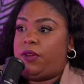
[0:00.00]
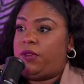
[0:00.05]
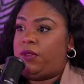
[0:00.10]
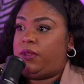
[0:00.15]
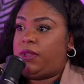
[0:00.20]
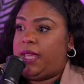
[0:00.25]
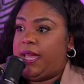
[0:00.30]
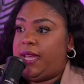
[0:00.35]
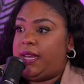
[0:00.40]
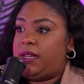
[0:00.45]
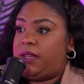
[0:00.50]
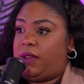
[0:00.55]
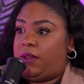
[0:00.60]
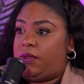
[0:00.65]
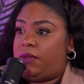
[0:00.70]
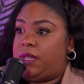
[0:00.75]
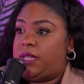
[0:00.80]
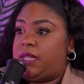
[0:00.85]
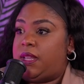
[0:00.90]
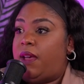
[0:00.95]
in Orlando,
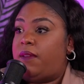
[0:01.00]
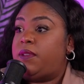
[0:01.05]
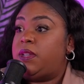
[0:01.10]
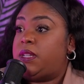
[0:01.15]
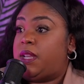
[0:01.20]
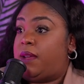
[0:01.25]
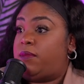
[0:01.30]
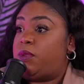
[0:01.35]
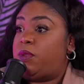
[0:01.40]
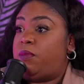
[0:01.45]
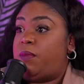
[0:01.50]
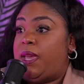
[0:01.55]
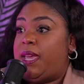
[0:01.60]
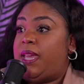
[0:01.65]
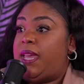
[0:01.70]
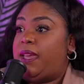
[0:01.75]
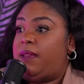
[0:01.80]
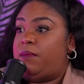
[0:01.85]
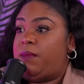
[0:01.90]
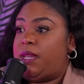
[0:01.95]
because oftentimes we may
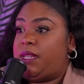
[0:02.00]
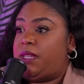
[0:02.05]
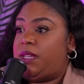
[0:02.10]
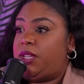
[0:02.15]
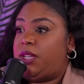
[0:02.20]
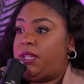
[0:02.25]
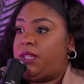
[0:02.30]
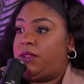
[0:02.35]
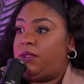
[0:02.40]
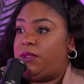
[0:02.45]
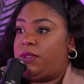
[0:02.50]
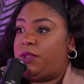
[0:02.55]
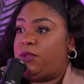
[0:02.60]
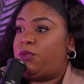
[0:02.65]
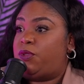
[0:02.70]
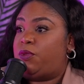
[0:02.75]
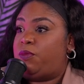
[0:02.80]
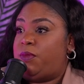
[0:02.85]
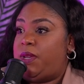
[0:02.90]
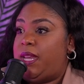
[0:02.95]
get messages on
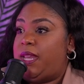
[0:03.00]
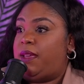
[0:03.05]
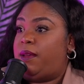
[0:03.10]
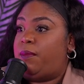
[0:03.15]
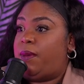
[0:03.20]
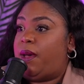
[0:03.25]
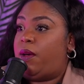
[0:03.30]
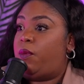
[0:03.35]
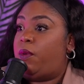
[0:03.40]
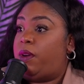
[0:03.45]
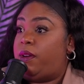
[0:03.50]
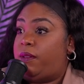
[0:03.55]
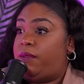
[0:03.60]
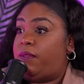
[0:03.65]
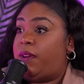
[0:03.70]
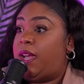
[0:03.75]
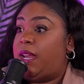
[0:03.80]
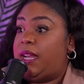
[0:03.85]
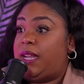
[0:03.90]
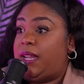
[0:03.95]
social media about where to find,